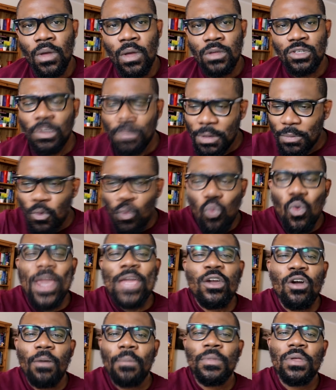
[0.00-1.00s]
Some people
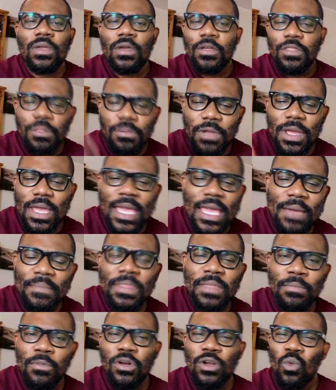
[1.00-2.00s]
wake up 3 a.m.
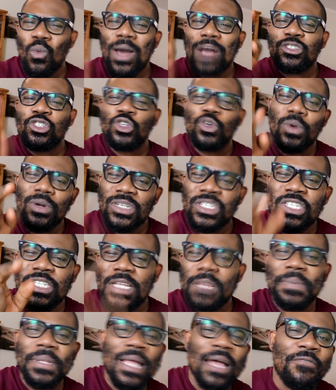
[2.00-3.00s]
in the morning whilst you are
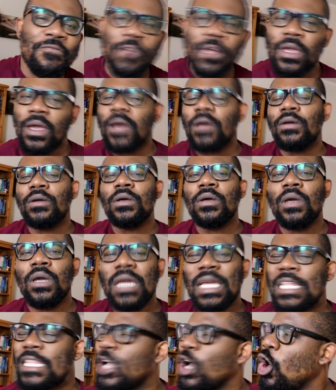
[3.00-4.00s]
asleep in Africa,
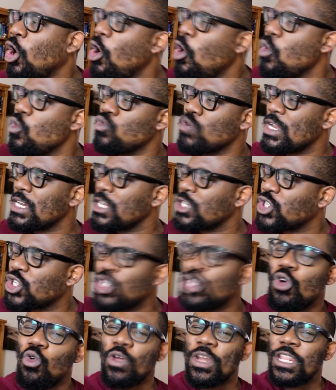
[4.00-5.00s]
in the cold, in the
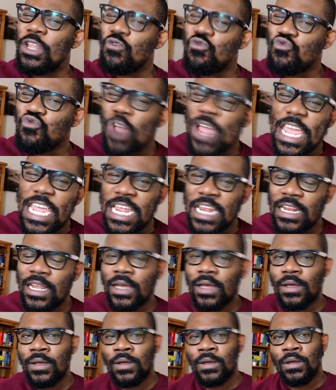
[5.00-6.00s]
snow, in the rain.
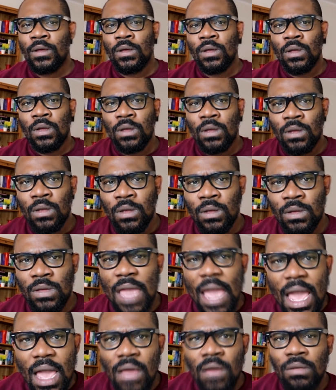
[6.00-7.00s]

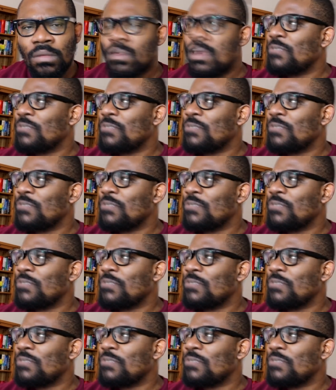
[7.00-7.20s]
Yeah?